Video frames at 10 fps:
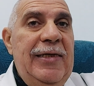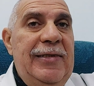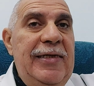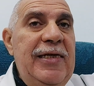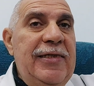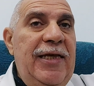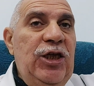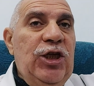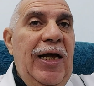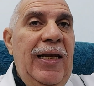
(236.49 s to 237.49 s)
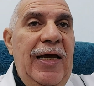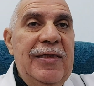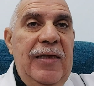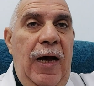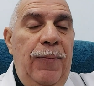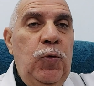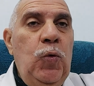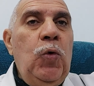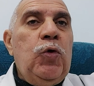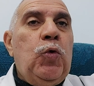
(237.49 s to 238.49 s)
This stage can last up
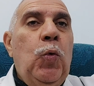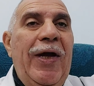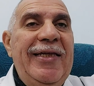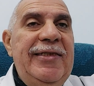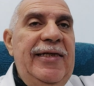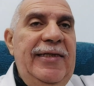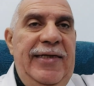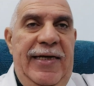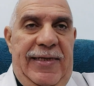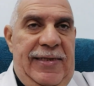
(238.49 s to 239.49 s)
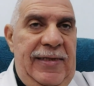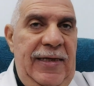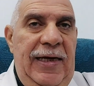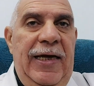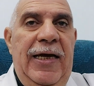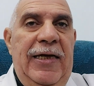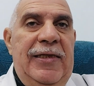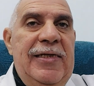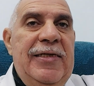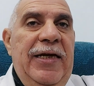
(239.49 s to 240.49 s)
to 20 years. It
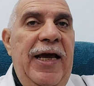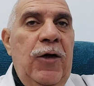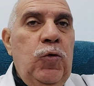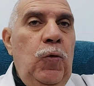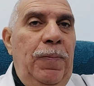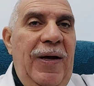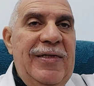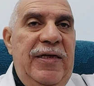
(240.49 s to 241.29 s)
is rare to pass